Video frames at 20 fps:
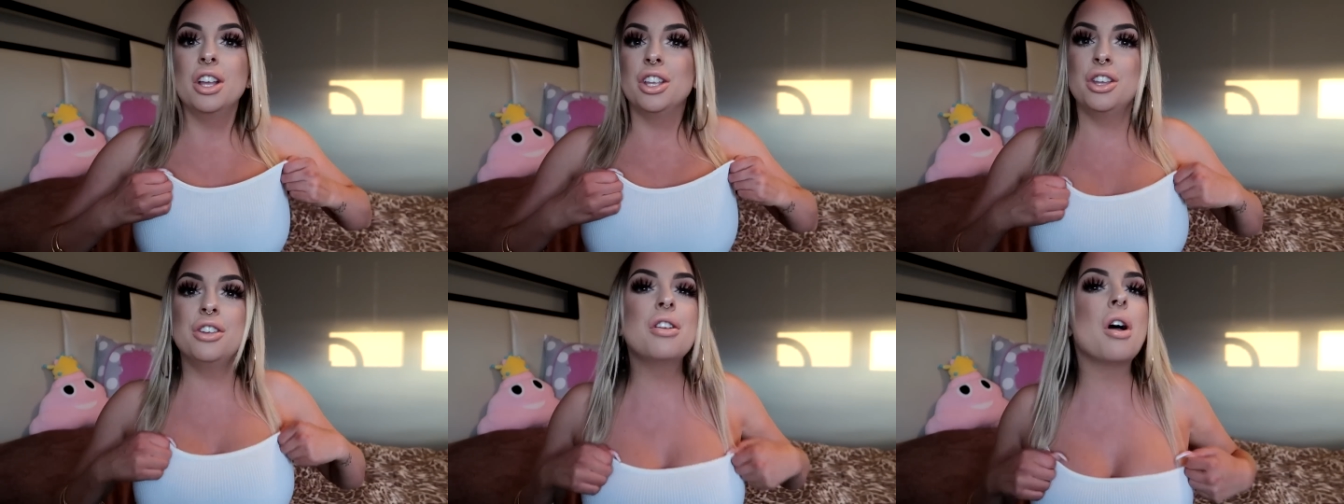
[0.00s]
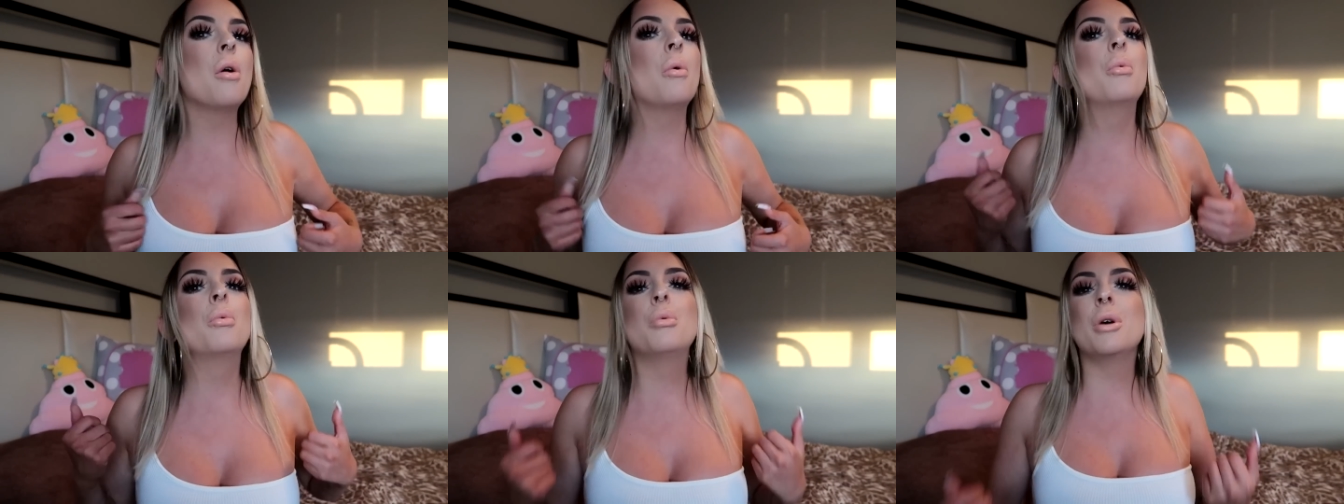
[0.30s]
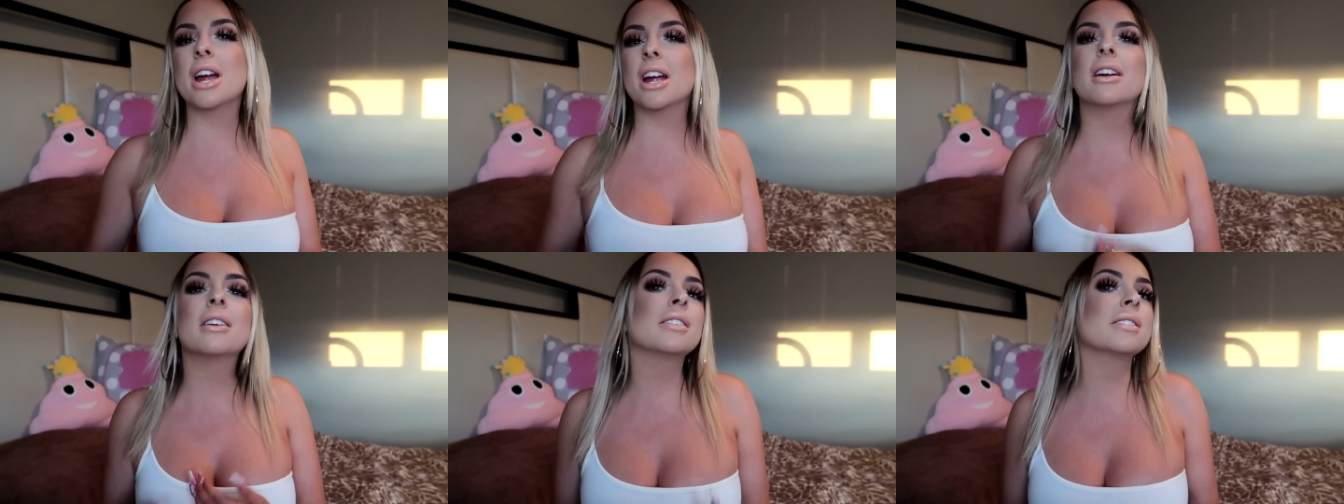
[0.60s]
you know,
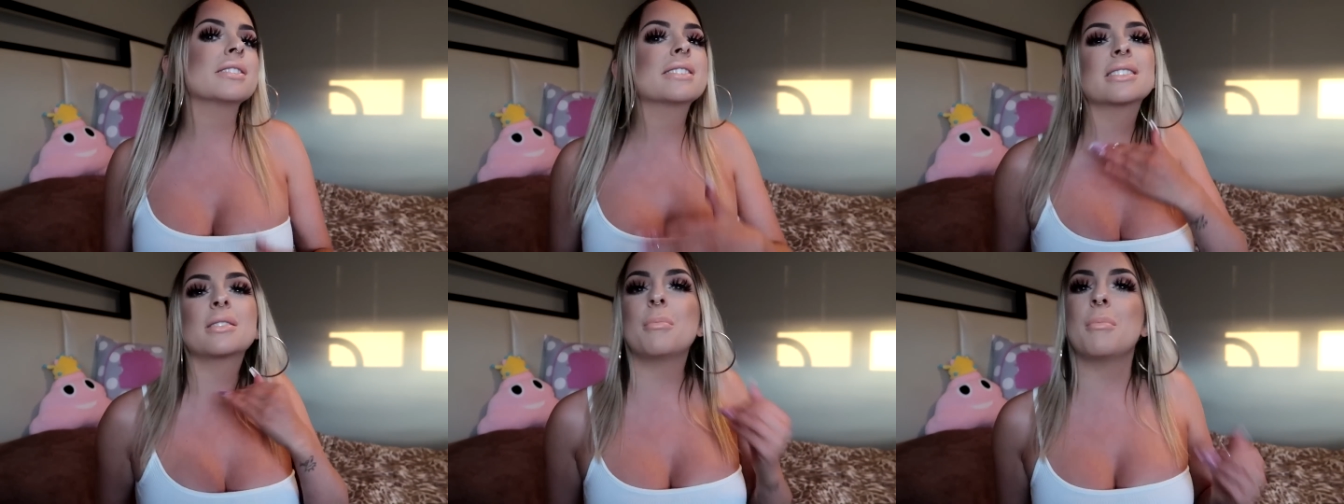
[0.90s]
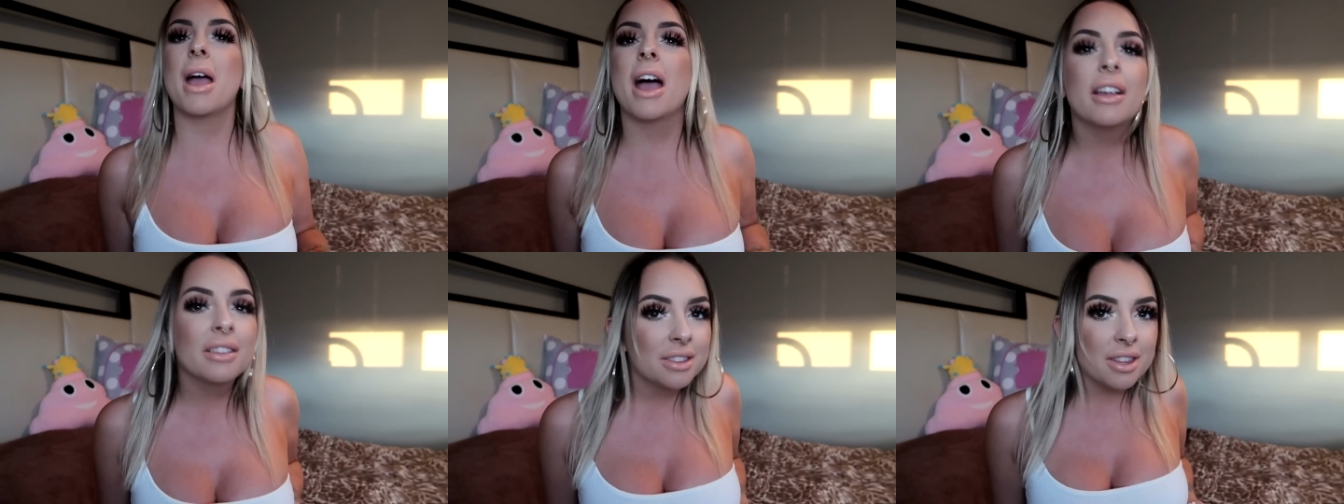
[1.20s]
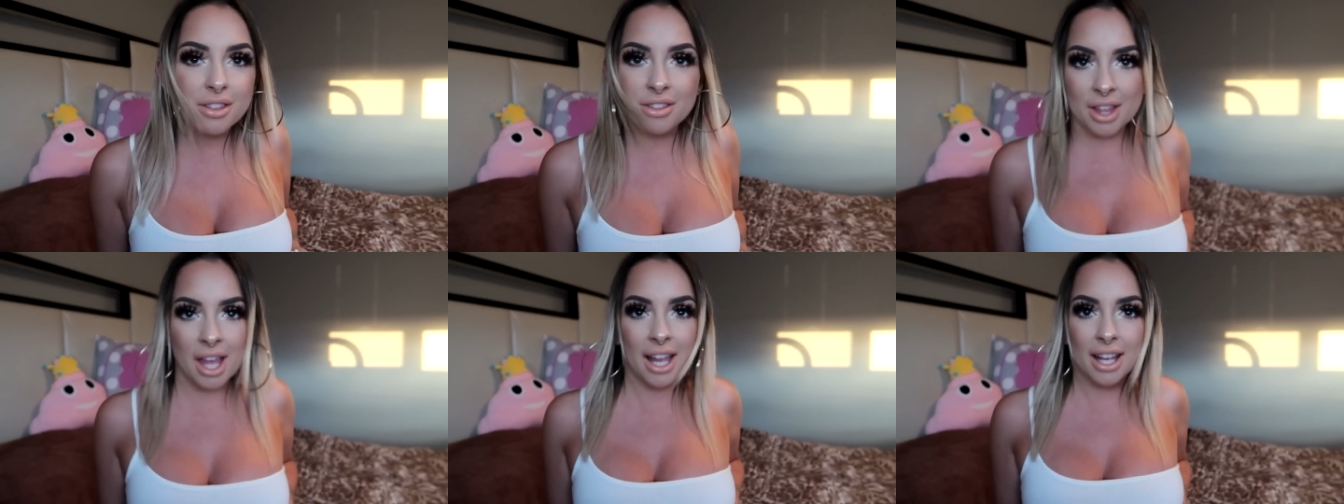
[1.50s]
wear
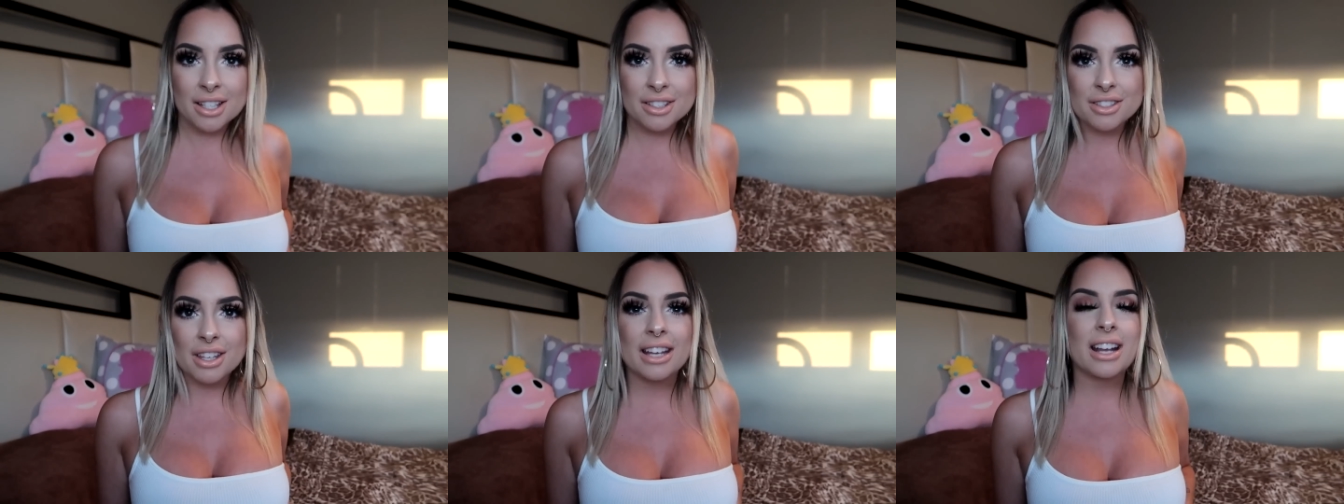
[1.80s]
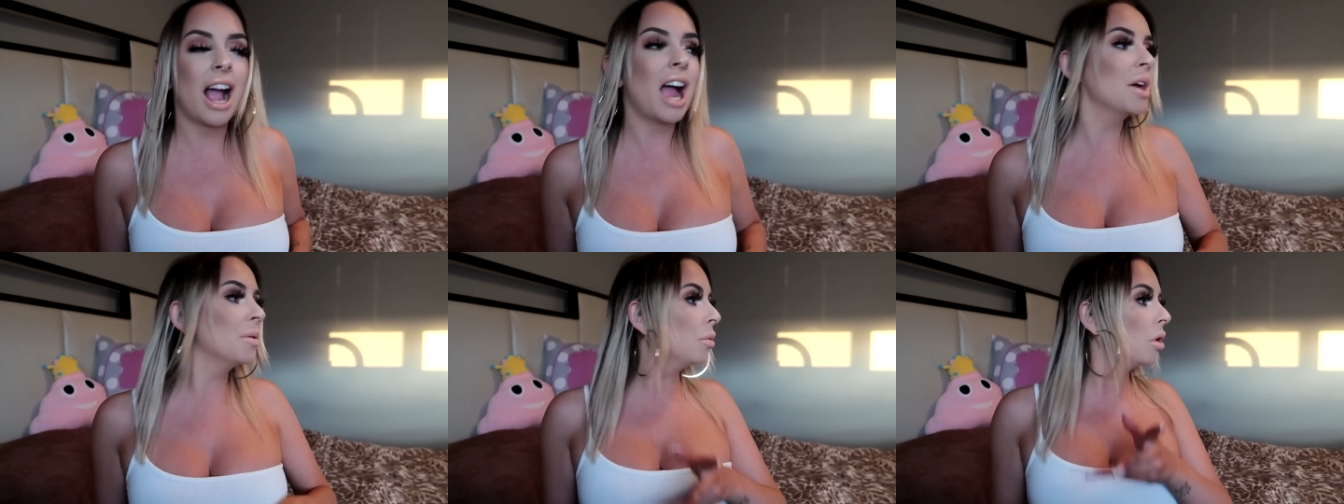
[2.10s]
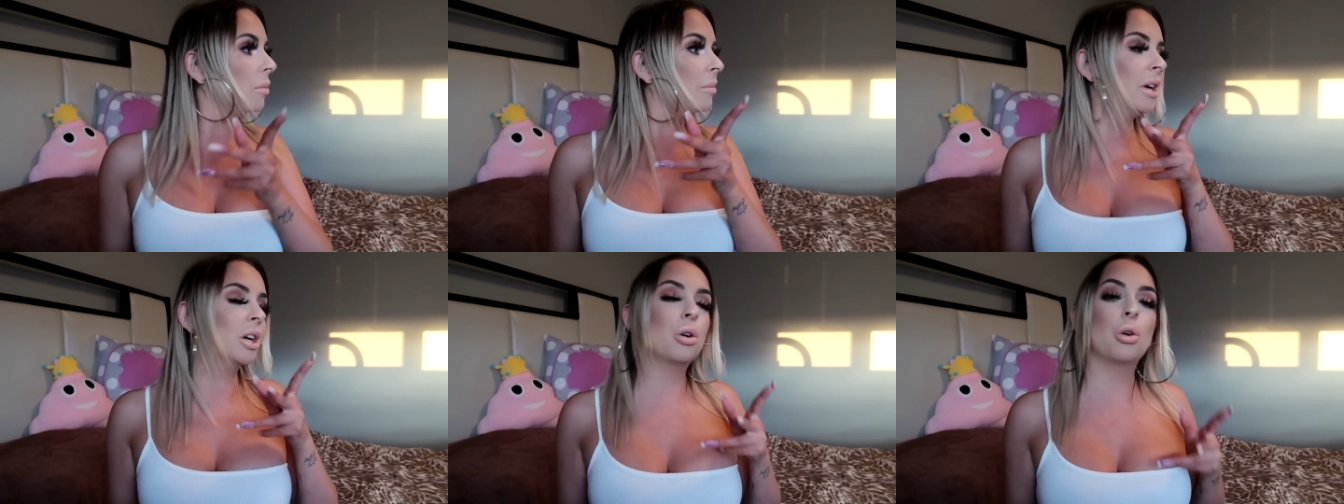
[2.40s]
Samantha things. Like I wore my